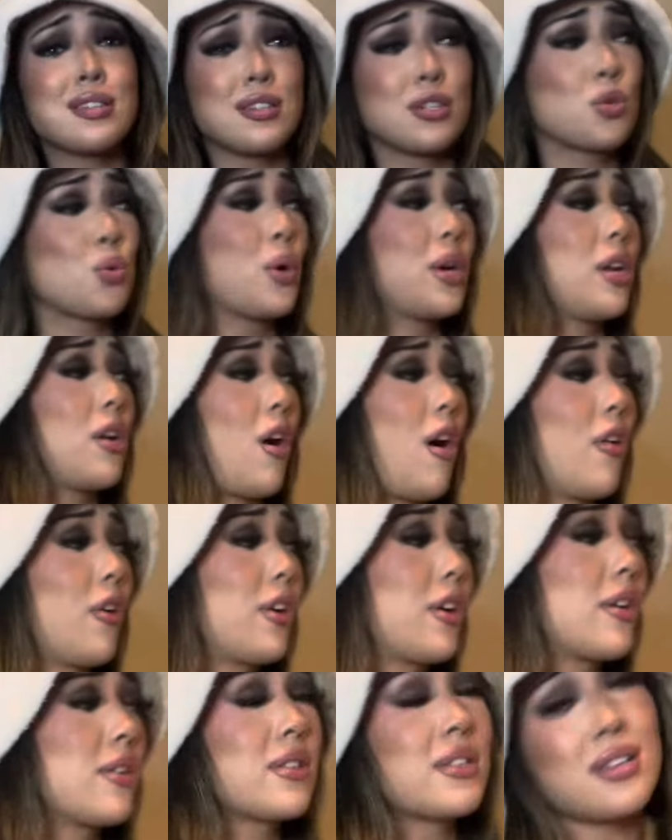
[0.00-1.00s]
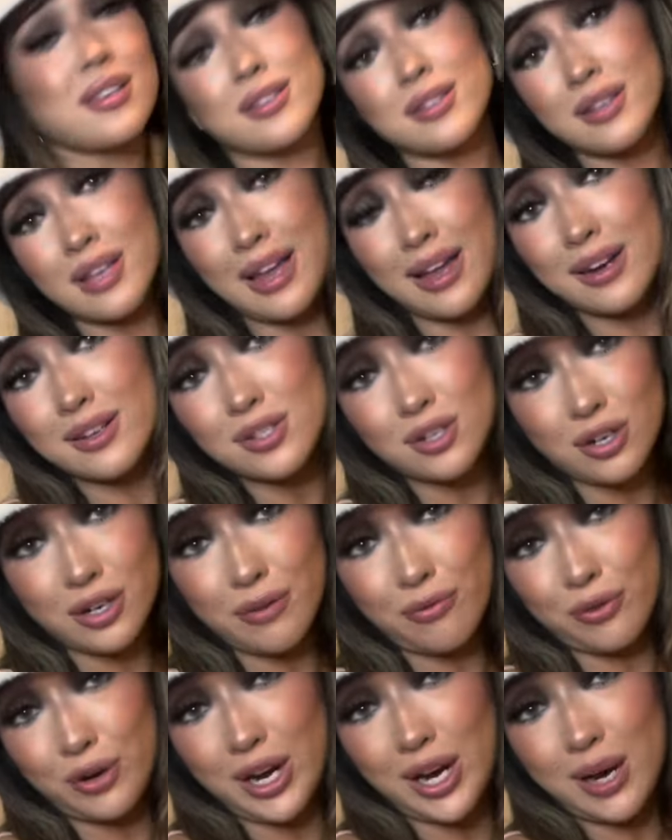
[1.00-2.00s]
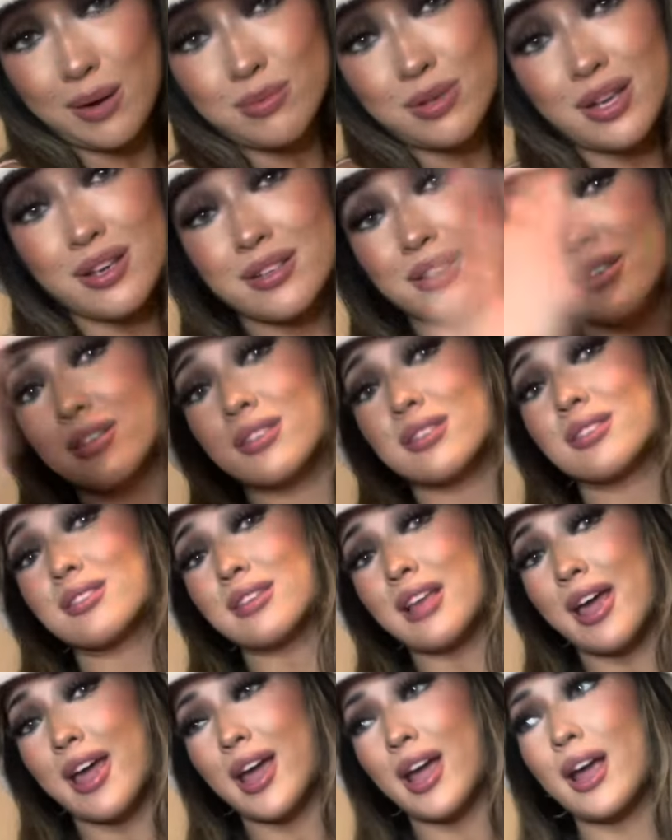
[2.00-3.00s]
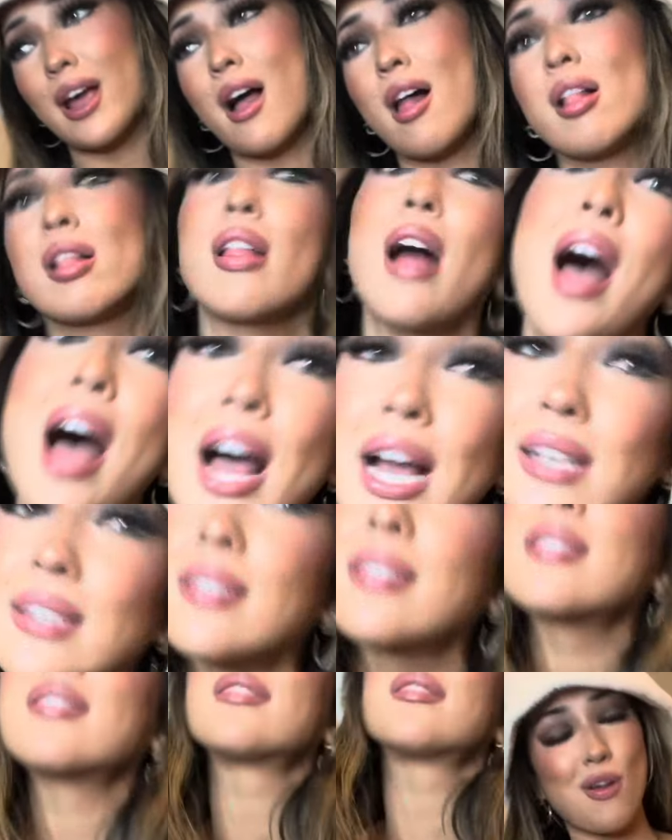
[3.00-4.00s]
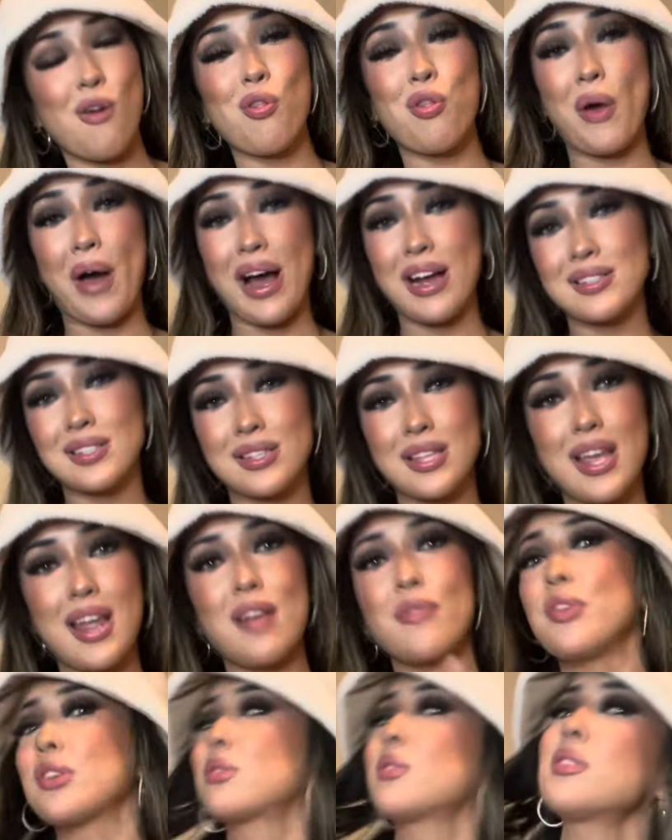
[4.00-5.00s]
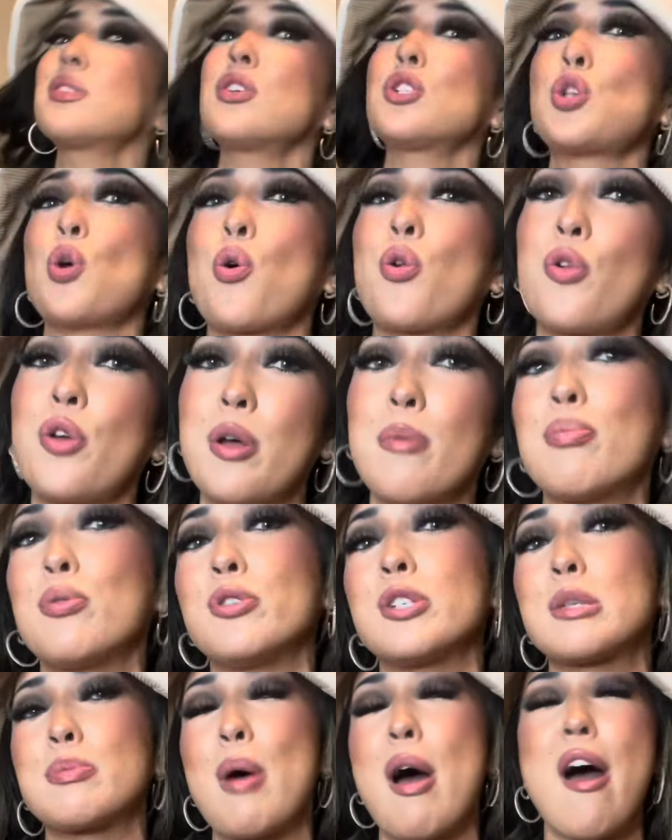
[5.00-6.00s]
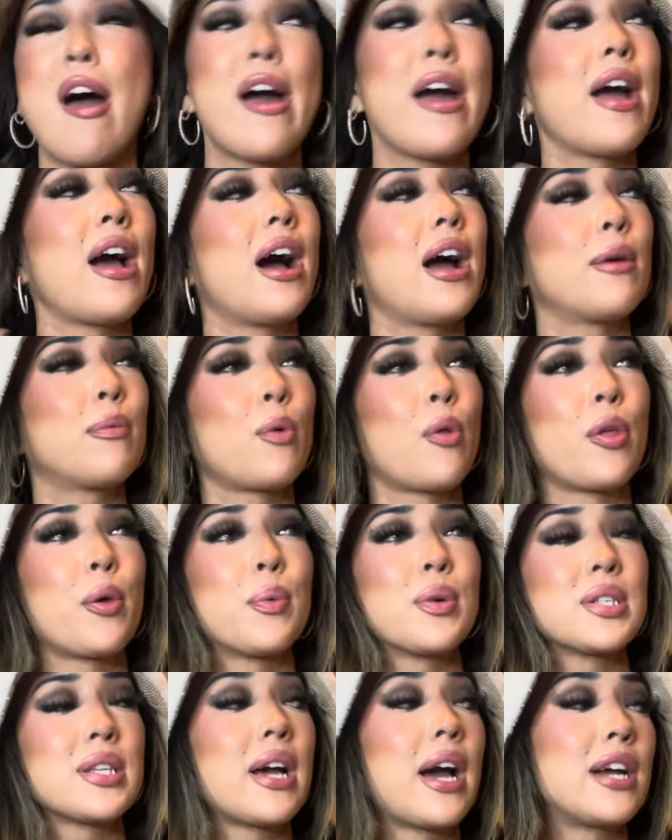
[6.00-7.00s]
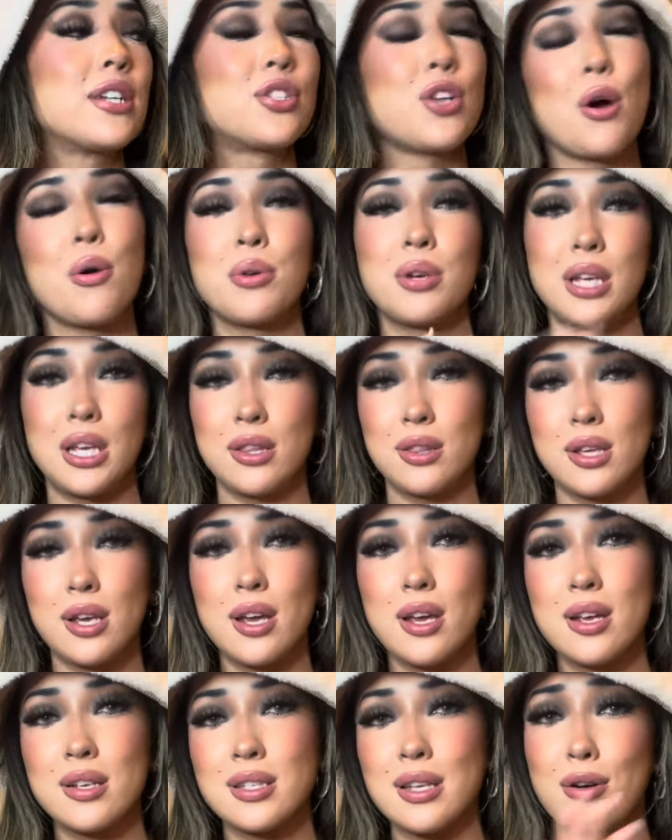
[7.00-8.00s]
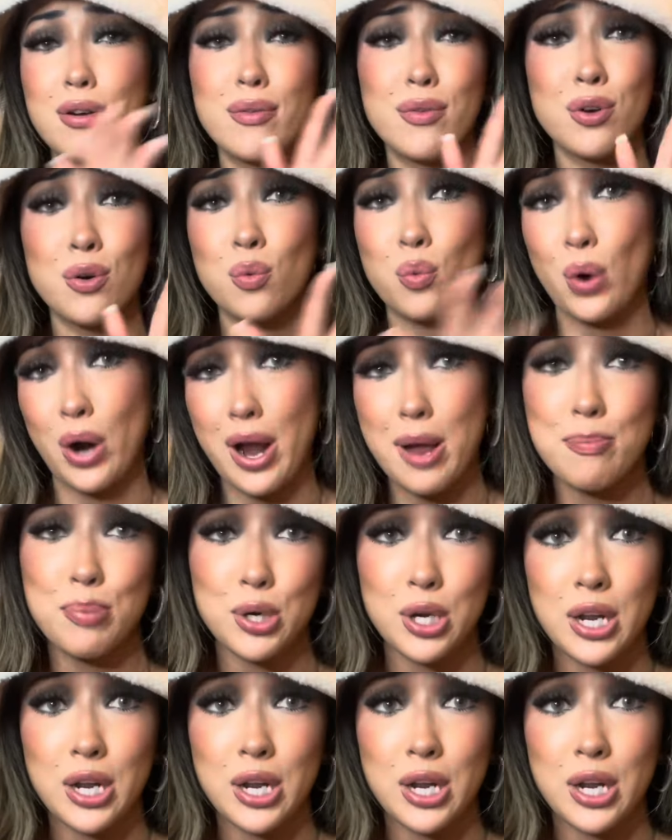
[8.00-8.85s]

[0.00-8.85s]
than $20 and it's already framed, say less. The last thing, this is a total impulse buy. I really was like, I don't need this. I don't even know where I put